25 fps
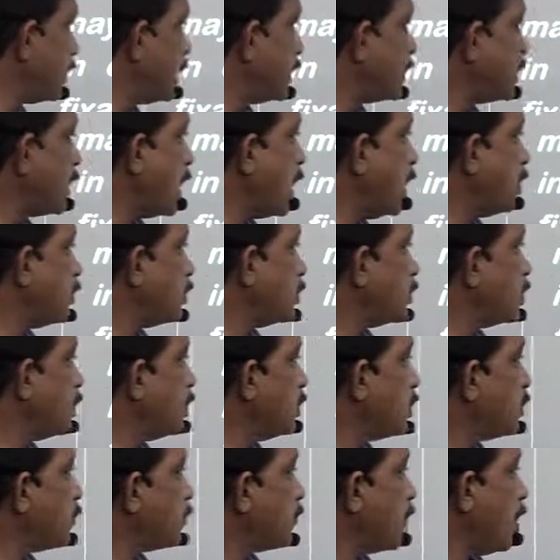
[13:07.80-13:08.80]
that I have
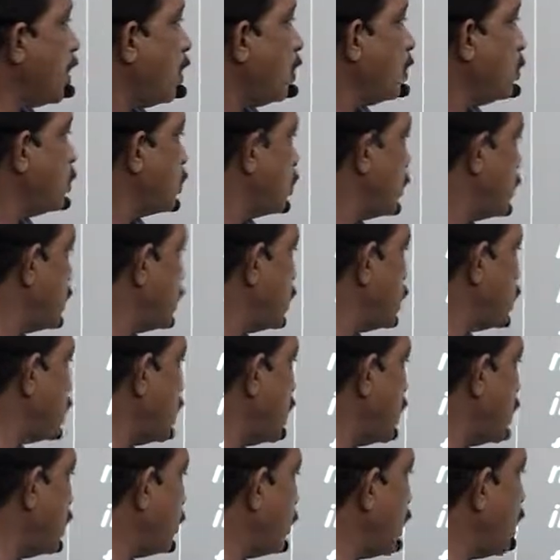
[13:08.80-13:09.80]
since found to be
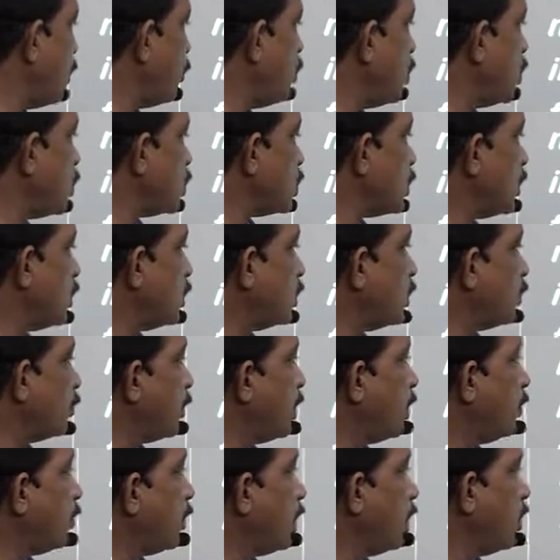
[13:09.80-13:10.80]
shared by most of the
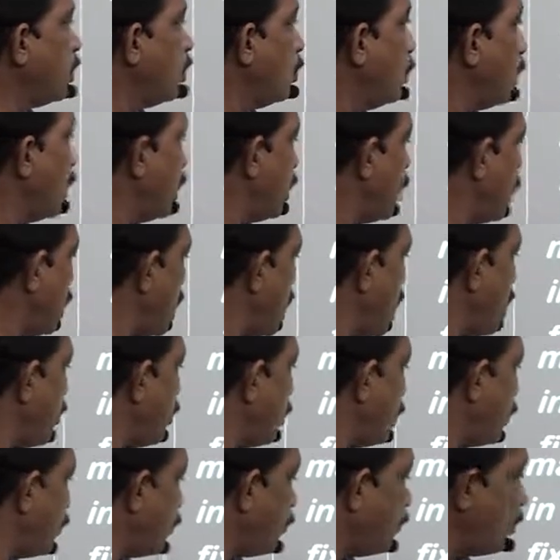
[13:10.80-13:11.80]
people who have
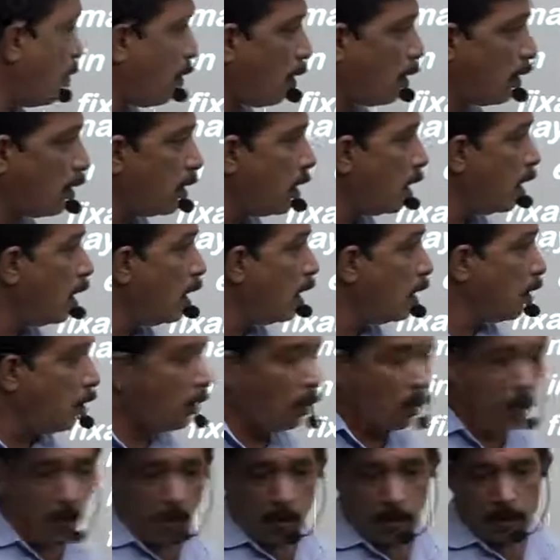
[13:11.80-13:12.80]
ever
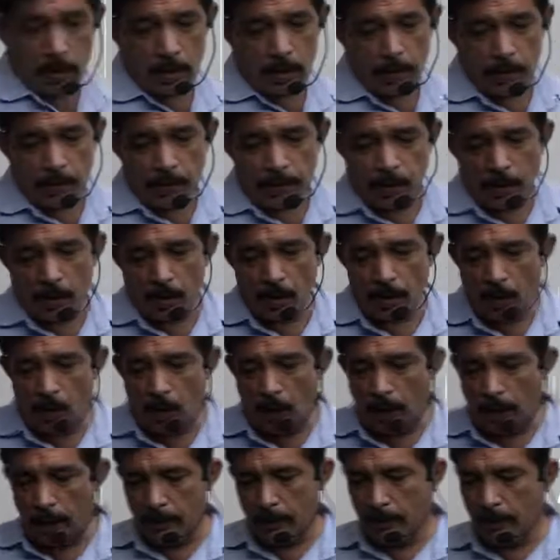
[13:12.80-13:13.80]
owned
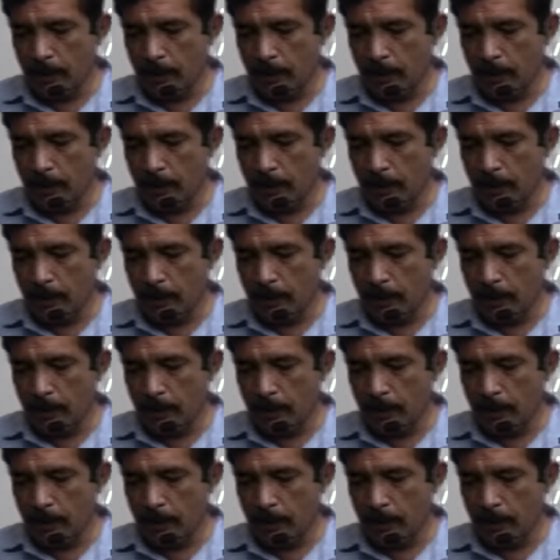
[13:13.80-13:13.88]
one.